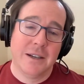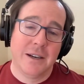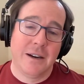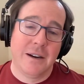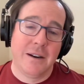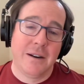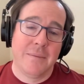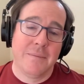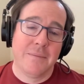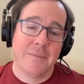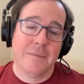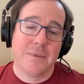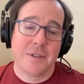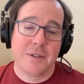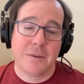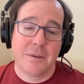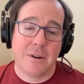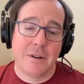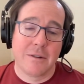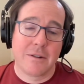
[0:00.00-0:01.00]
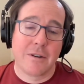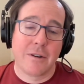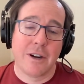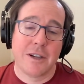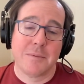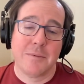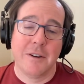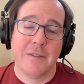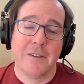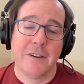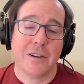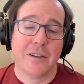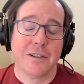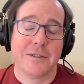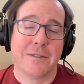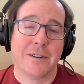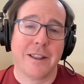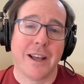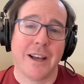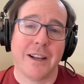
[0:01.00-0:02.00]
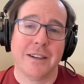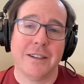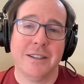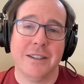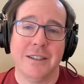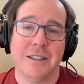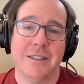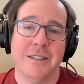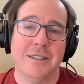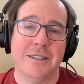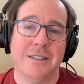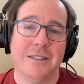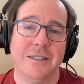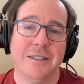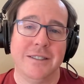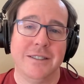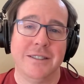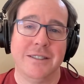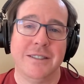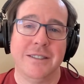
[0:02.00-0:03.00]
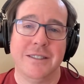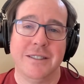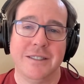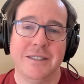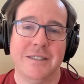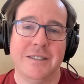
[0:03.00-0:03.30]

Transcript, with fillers: um, so i'll cross my fingers for that Yes, that